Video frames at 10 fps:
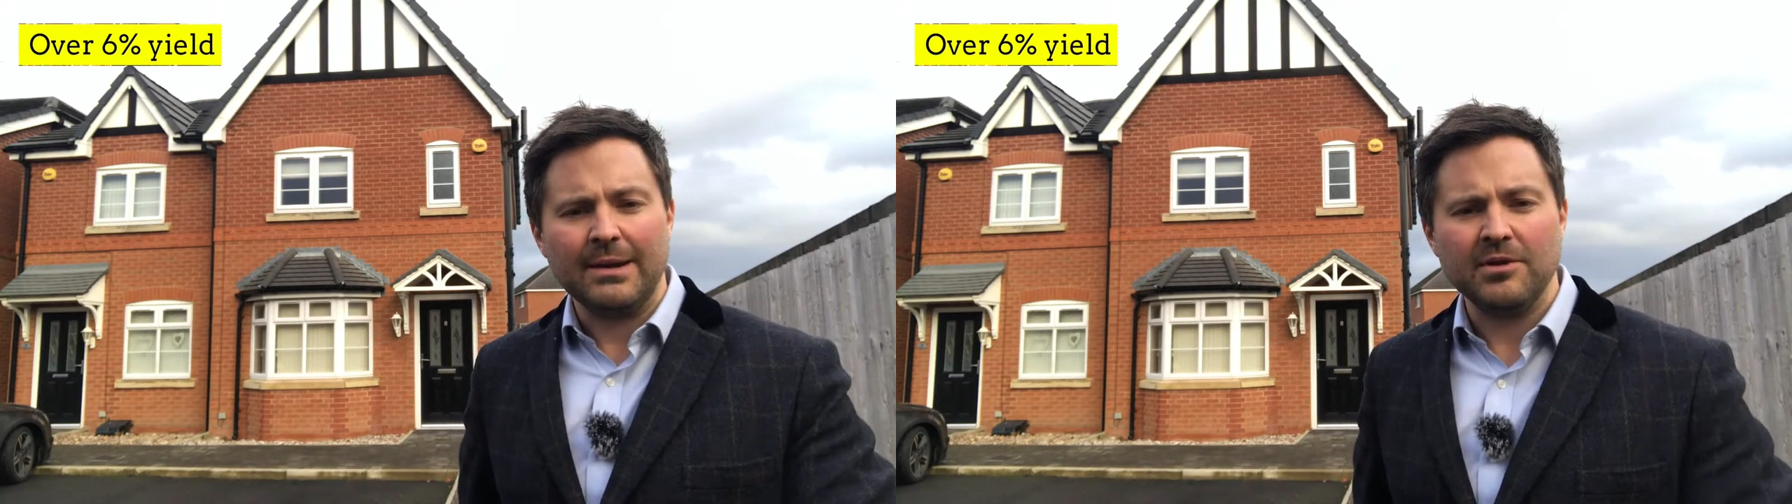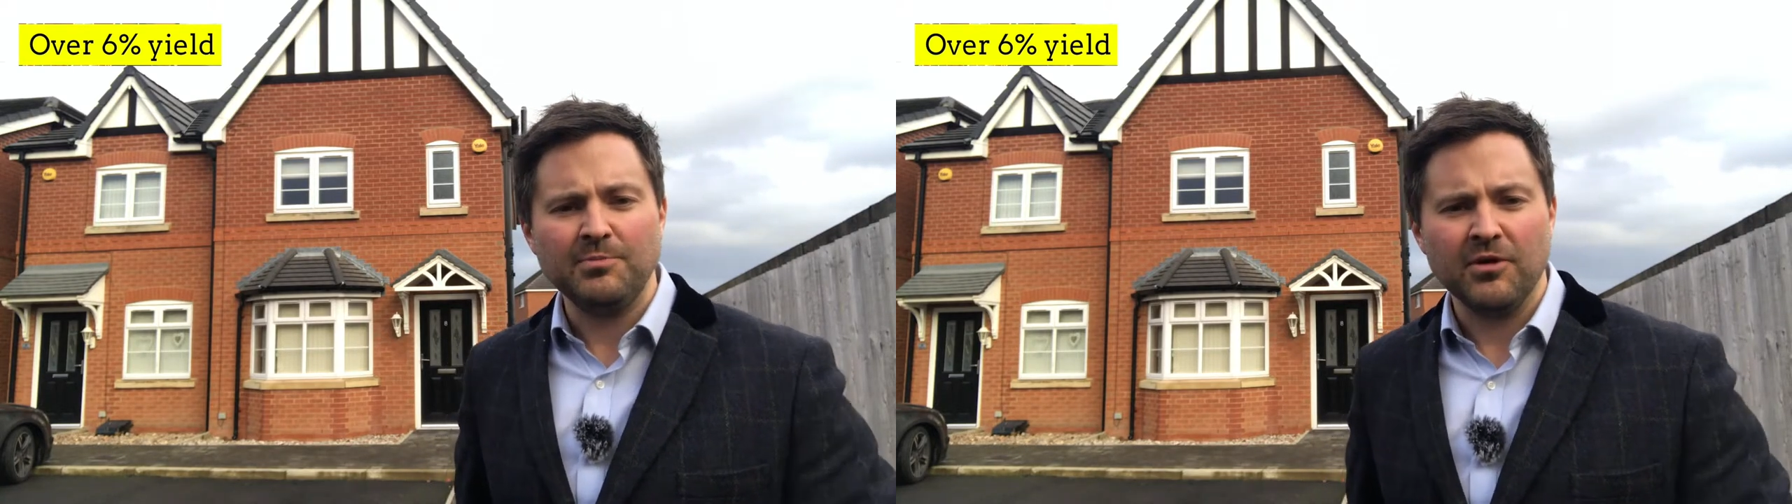
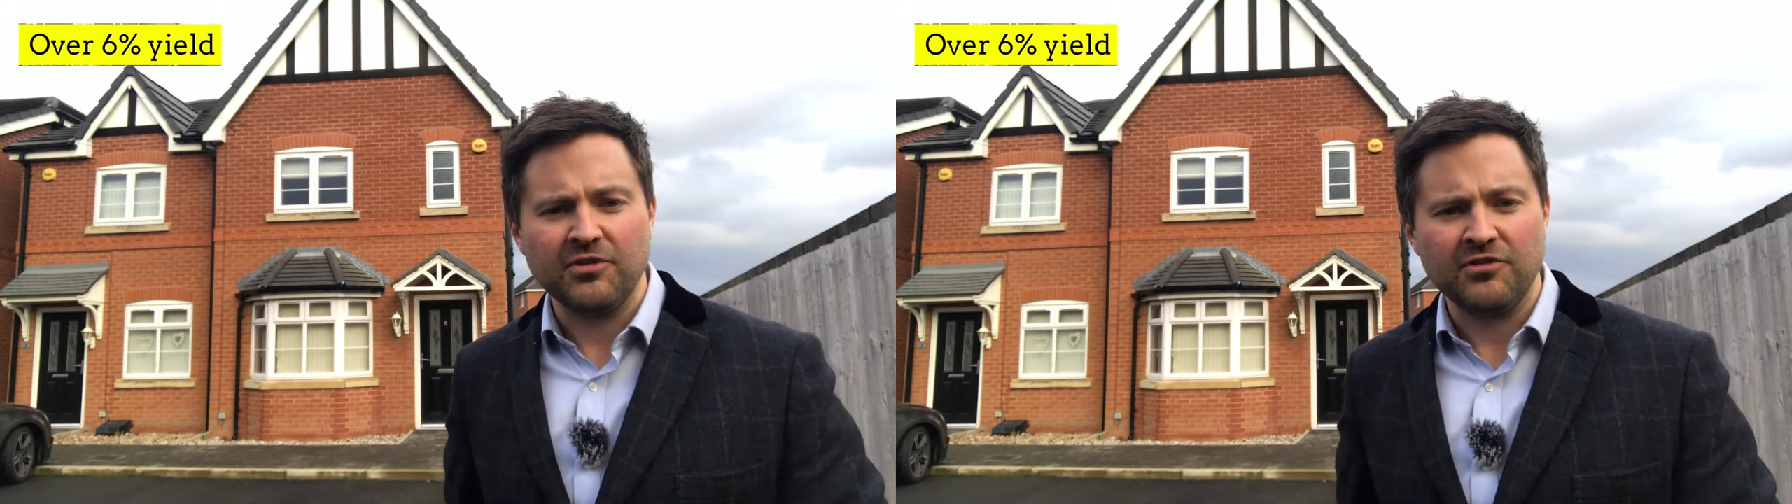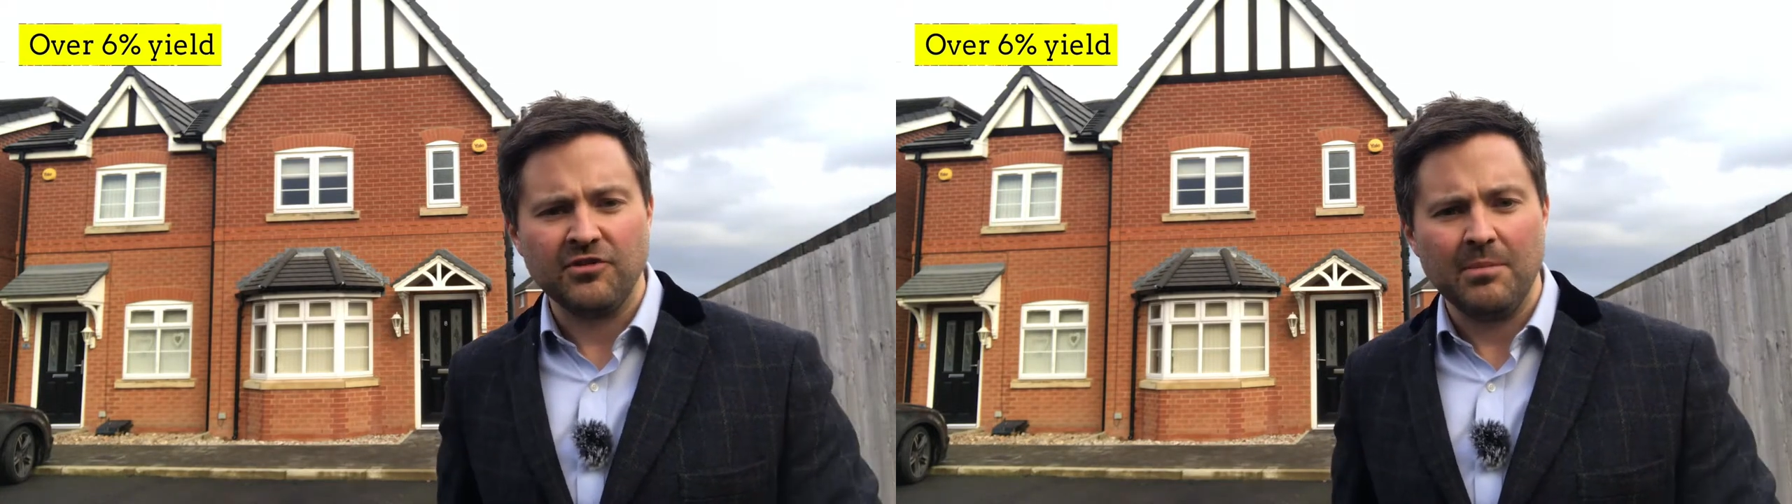with
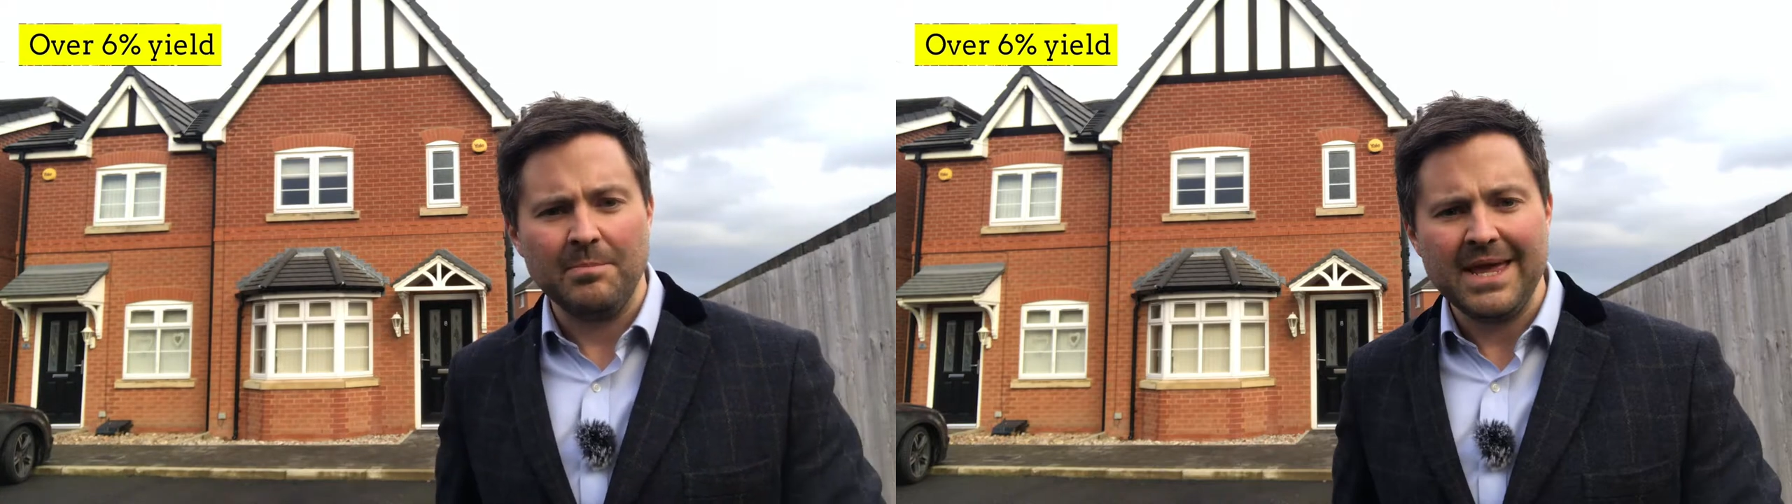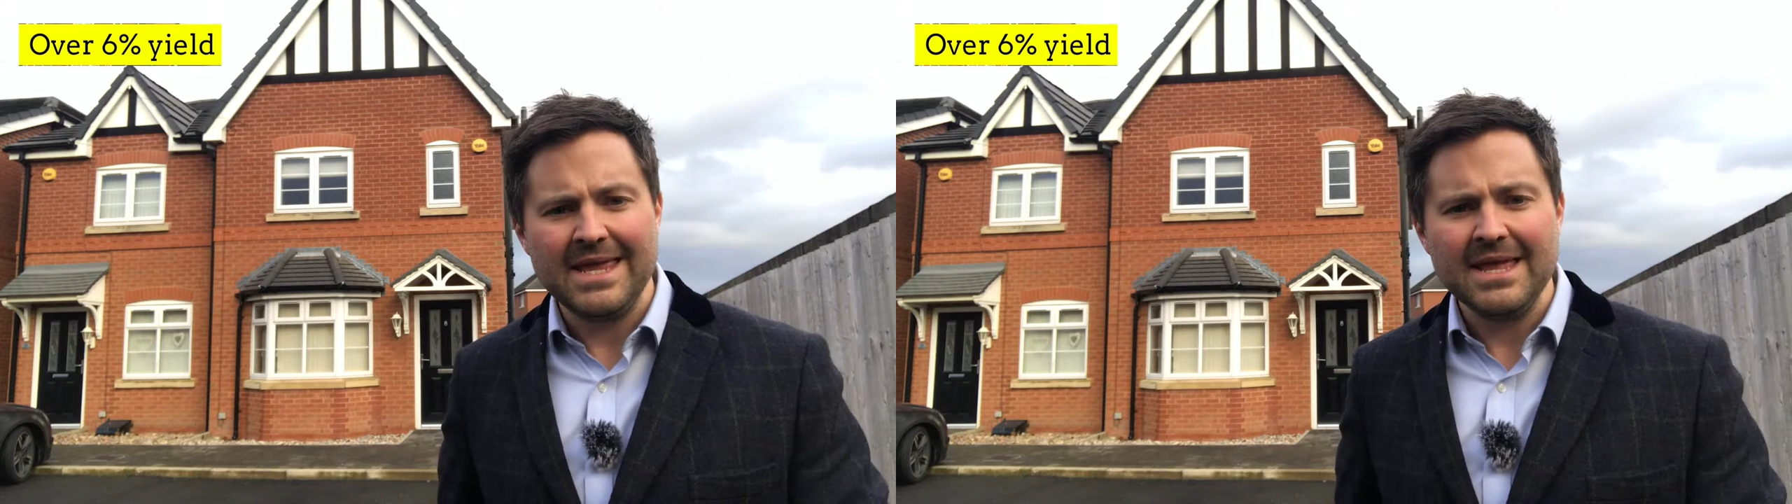Butters John
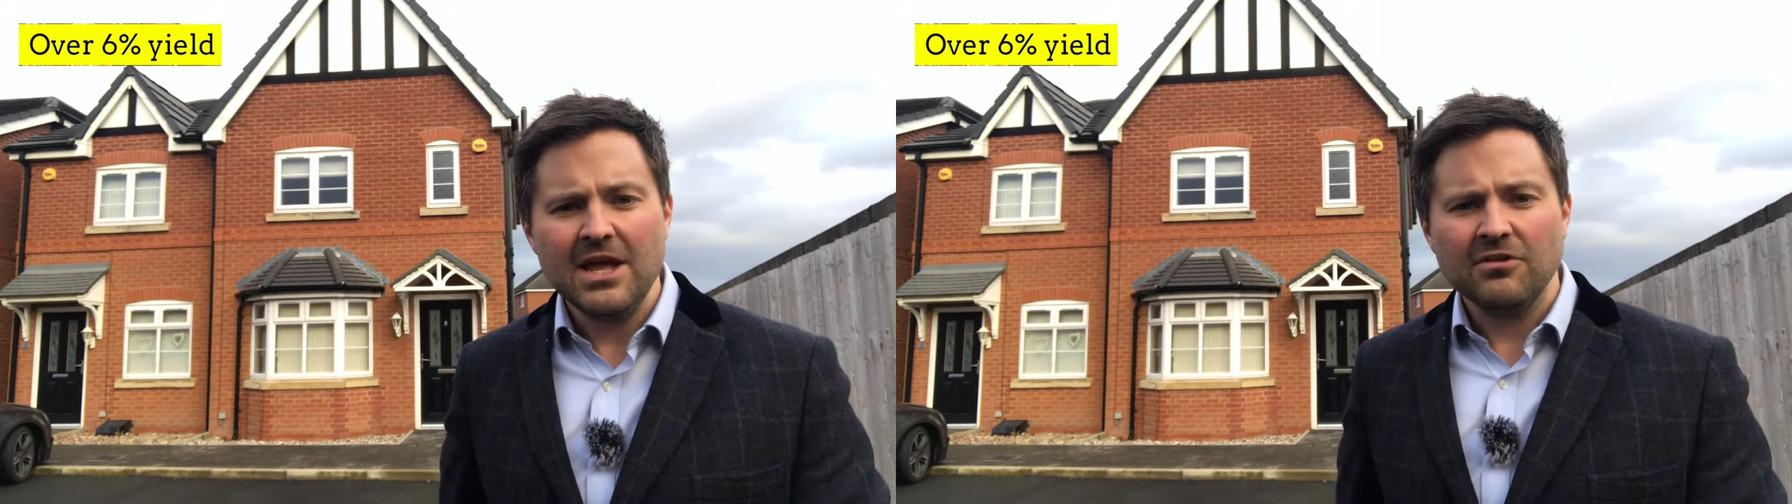B,